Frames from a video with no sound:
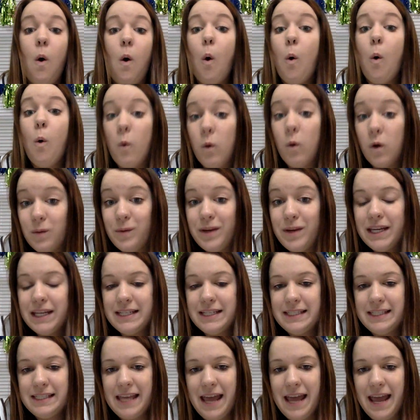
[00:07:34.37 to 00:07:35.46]
or we can
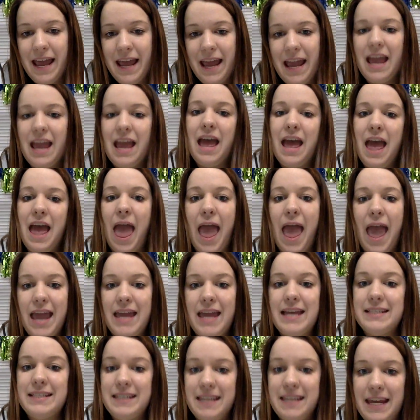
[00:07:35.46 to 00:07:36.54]
say
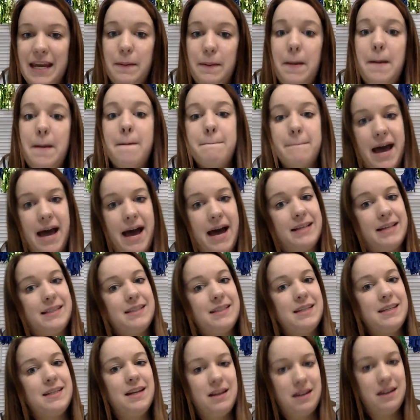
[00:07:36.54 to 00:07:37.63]
18
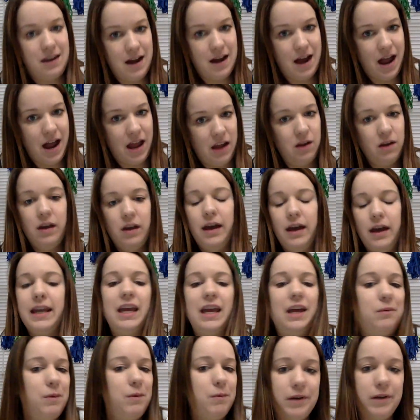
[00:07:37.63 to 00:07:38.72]
past 9.
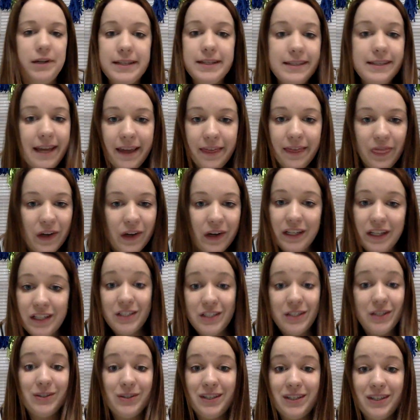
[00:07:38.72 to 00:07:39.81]
Again, we wouldn't say
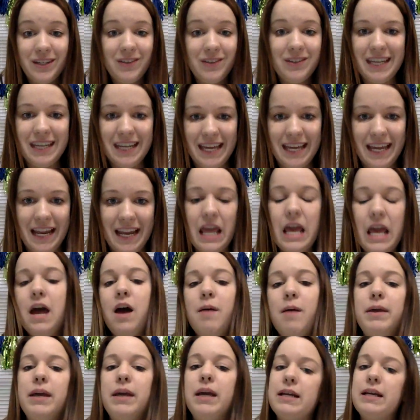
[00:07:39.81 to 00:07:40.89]
32 till 10
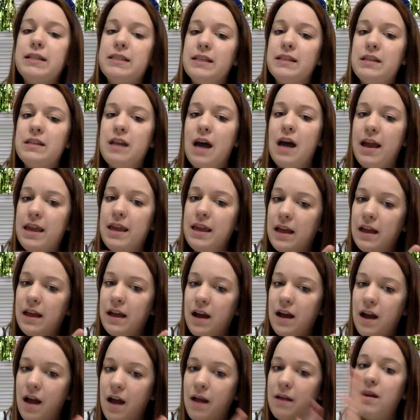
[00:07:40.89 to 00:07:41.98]
because it's not
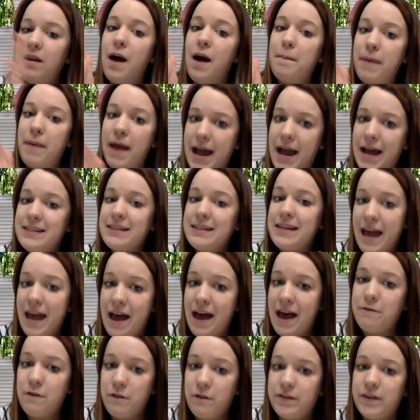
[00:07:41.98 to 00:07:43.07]
past
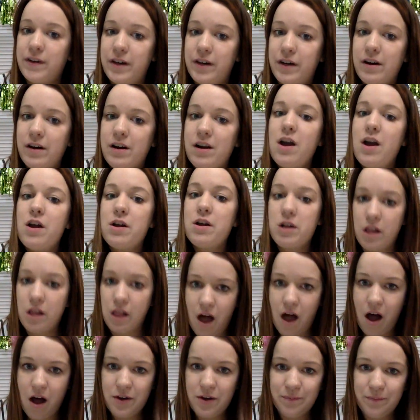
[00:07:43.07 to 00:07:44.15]
half of our
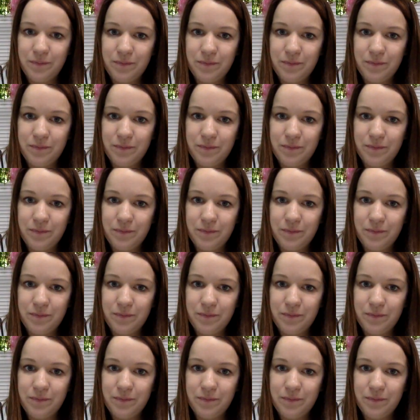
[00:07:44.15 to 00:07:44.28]
clock.